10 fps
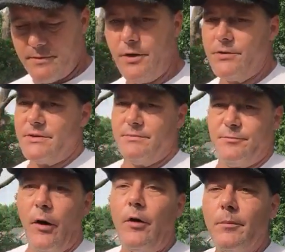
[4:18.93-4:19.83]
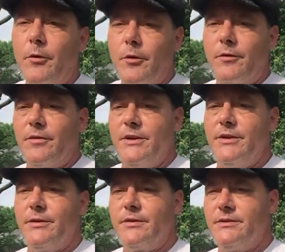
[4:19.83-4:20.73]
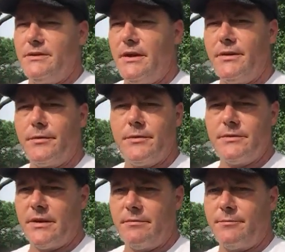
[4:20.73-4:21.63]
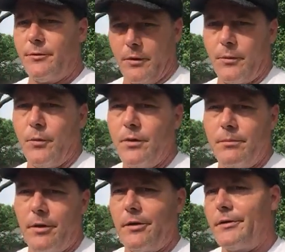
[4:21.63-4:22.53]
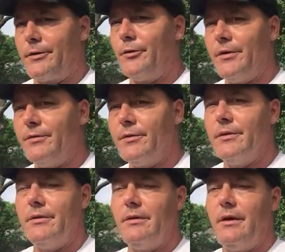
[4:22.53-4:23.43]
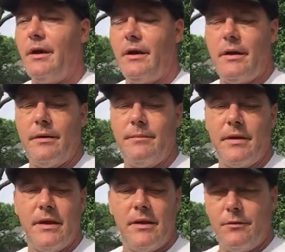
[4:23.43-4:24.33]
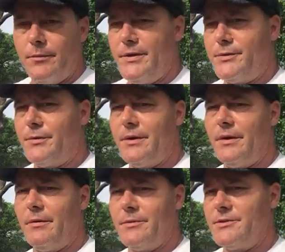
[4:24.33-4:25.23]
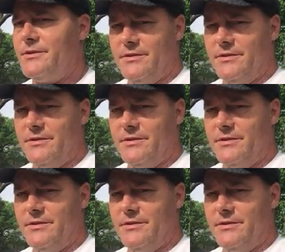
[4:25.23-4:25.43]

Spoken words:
It's far more of a deal because the other one is like for like 1 bar equivalent would be 20, almost